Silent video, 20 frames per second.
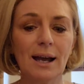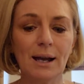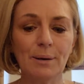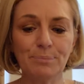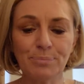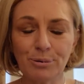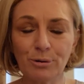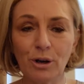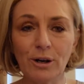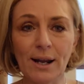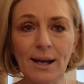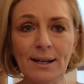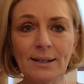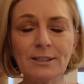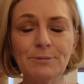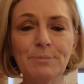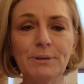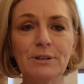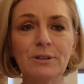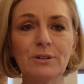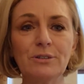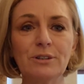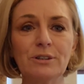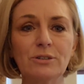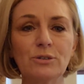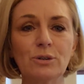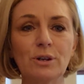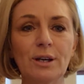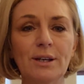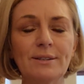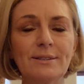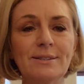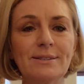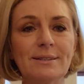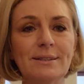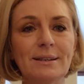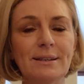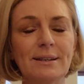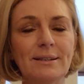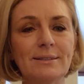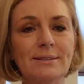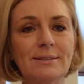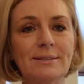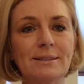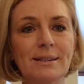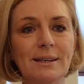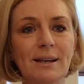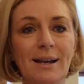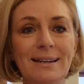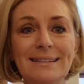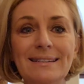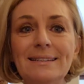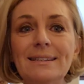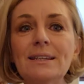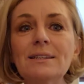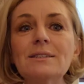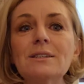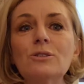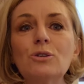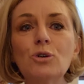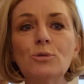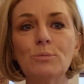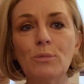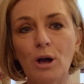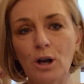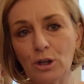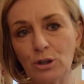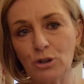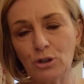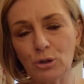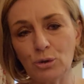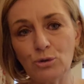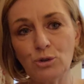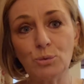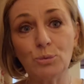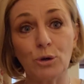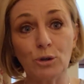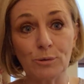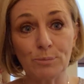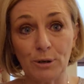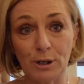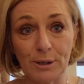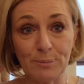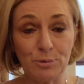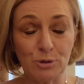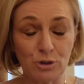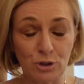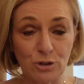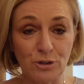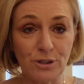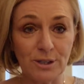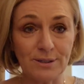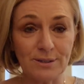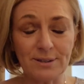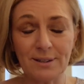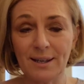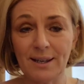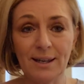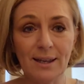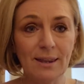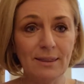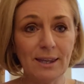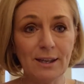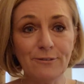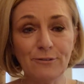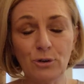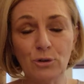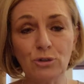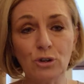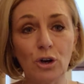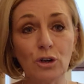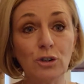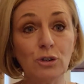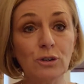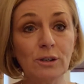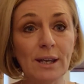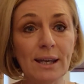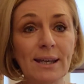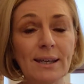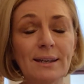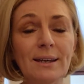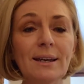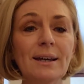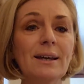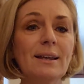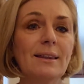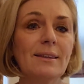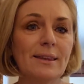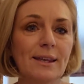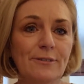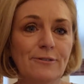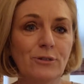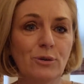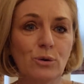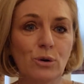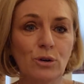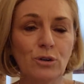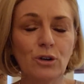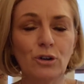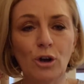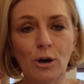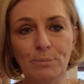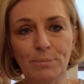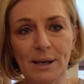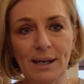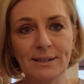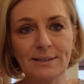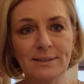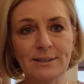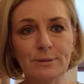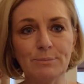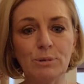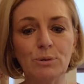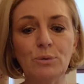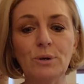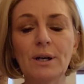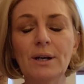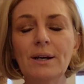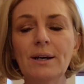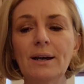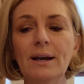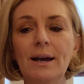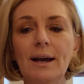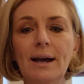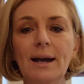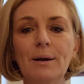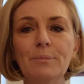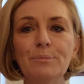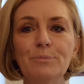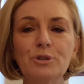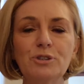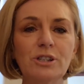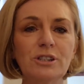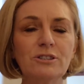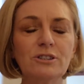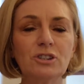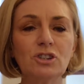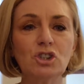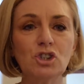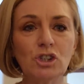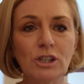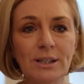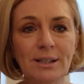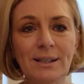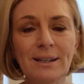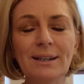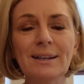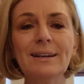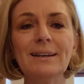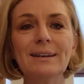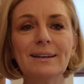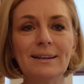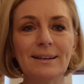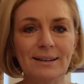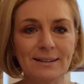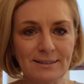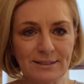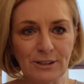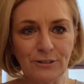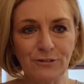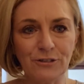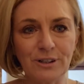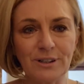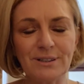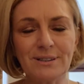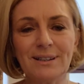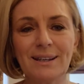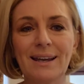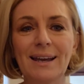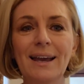product, because it's the identical molecule to what your body produces, therefore not unique, therefore not patentable. Progestogen is different.